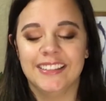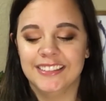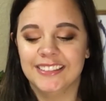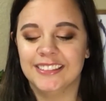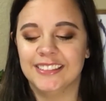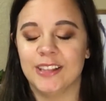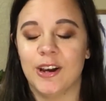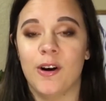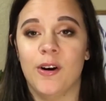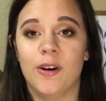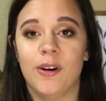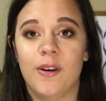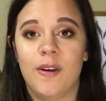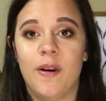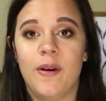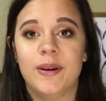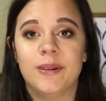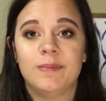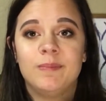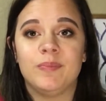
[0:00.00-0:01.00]
So
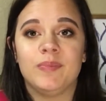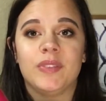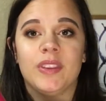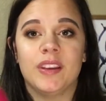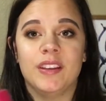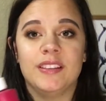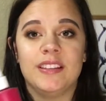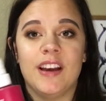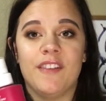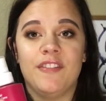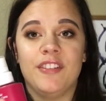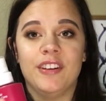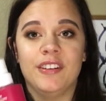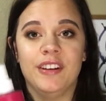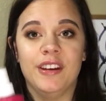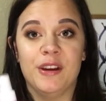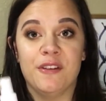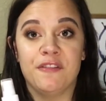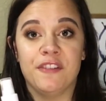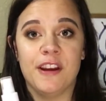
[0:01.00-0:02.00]

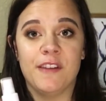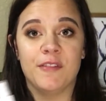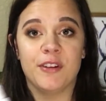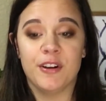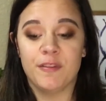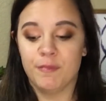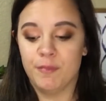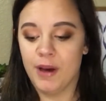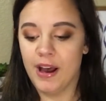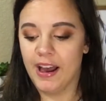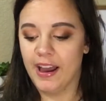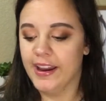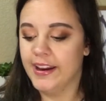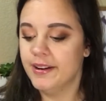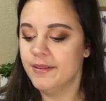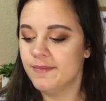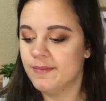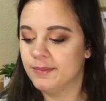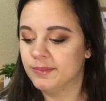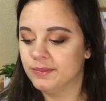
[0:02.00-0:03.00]
definitely a favorite of mine.